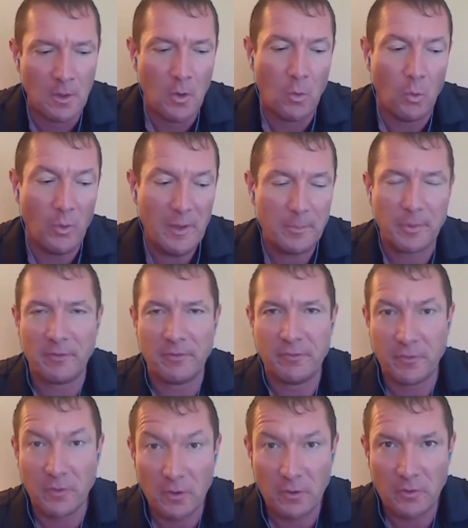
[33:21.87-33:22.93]
we
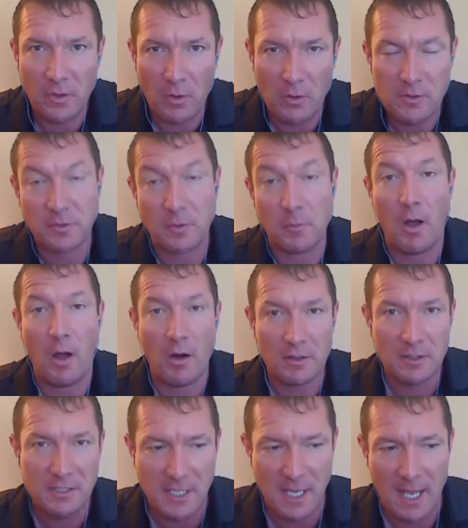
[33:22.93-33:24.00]
prefer those from
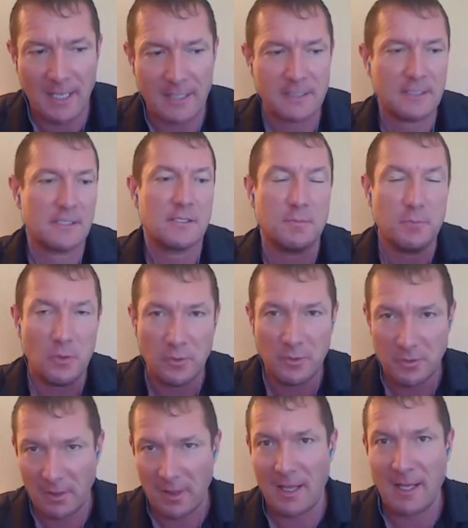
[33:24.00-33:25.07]
our side to
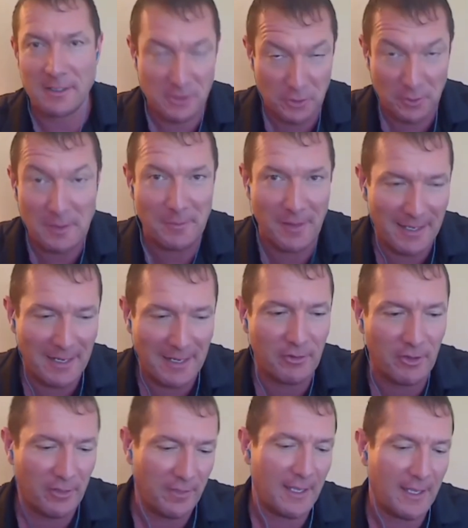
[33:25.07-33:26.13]
streamline
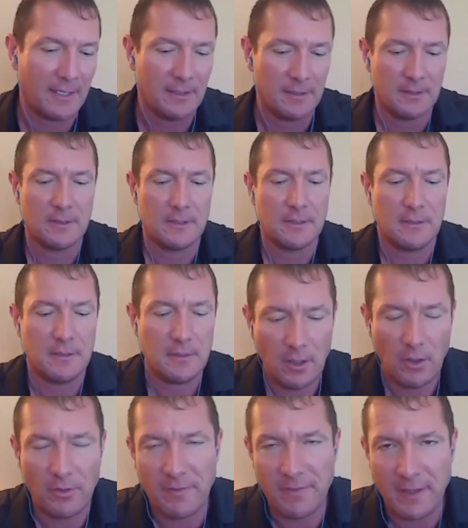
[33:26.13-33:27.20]
everything, you
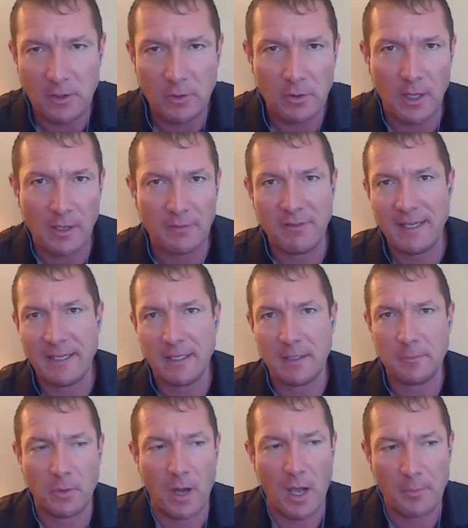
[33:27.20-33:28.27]
know, that they do it on a
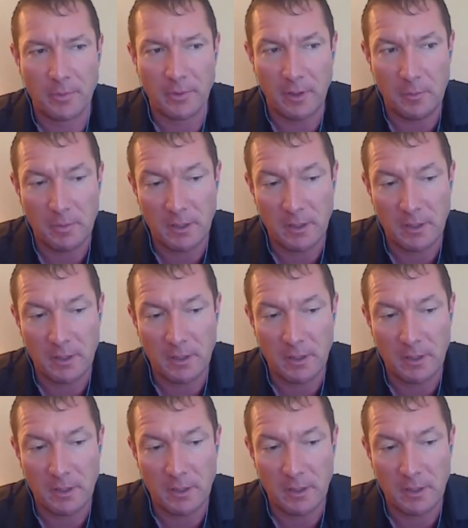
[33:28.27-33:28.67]
vacant property.